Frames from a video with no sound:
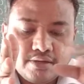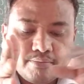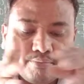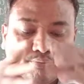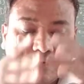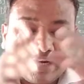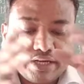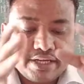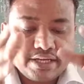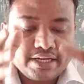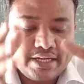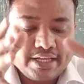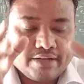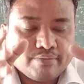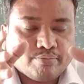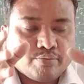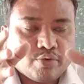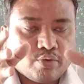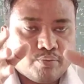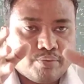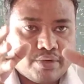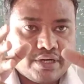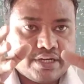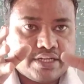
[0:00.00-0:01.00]
metallic
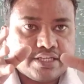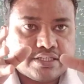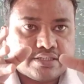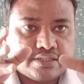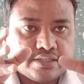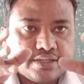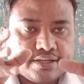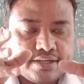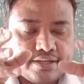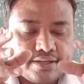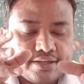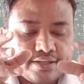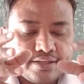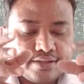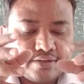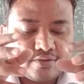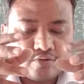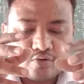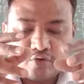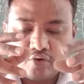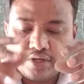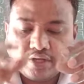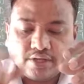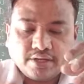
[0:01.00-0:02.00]
properties.
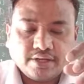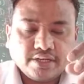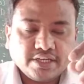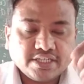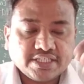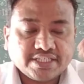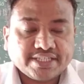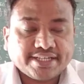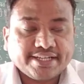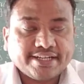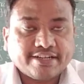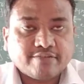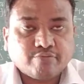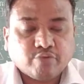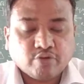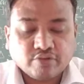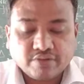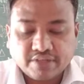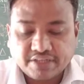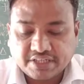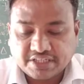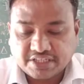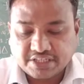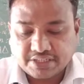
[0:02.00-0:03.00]
Okay, it is related for
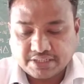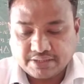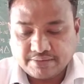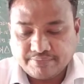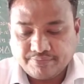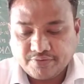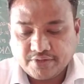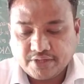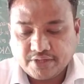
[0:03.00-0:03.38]
the crystal.